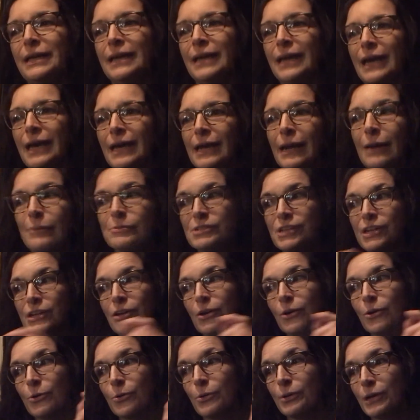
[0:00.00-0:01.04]
and I was going to
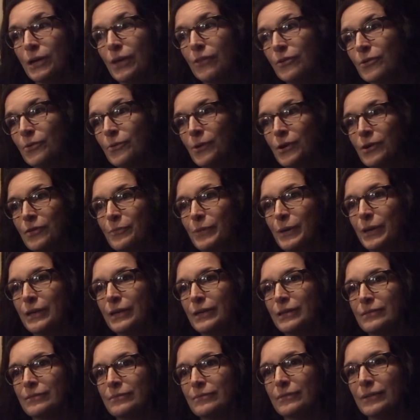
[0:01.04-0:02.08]
go to another one of
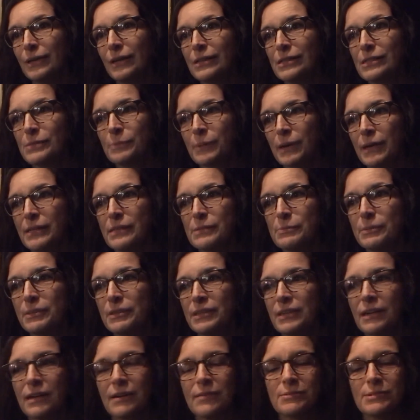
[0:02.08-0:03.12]
my hotspots, but
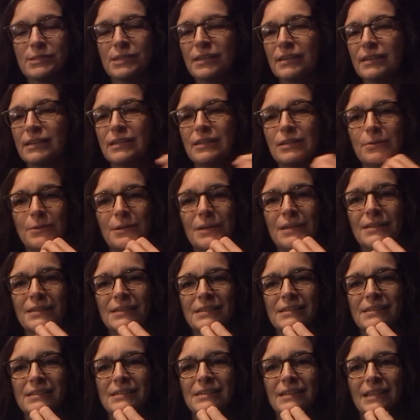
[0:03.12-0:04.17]
then I was like, you know what?
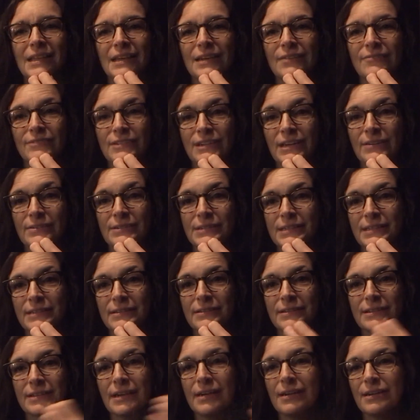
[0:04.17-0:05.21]
It's a lot of
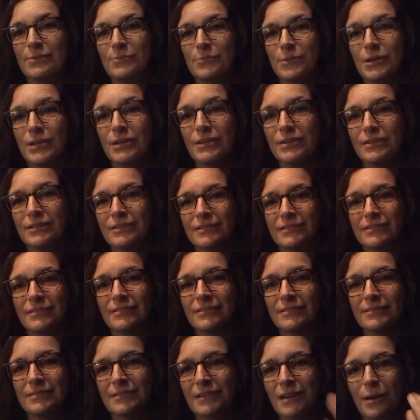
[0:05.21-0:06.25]
downhill, and I didn't want to
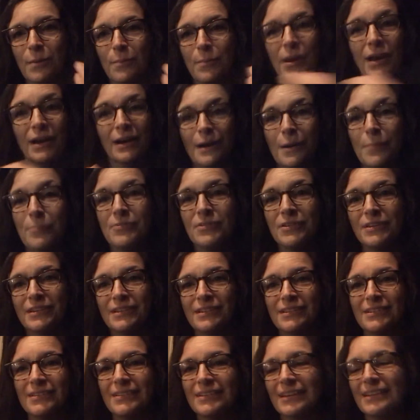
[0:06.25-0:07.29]
come back up the
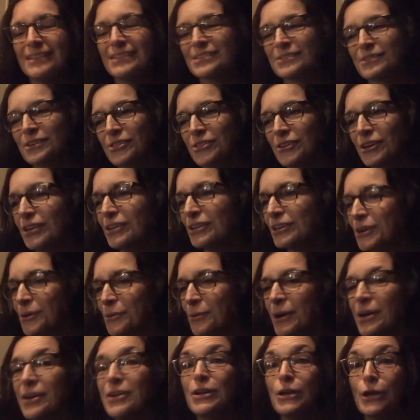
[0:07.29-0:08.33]
hill, and so I thought, you know
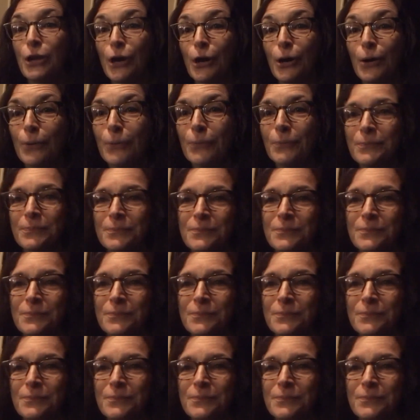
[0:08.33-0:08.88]
what? No,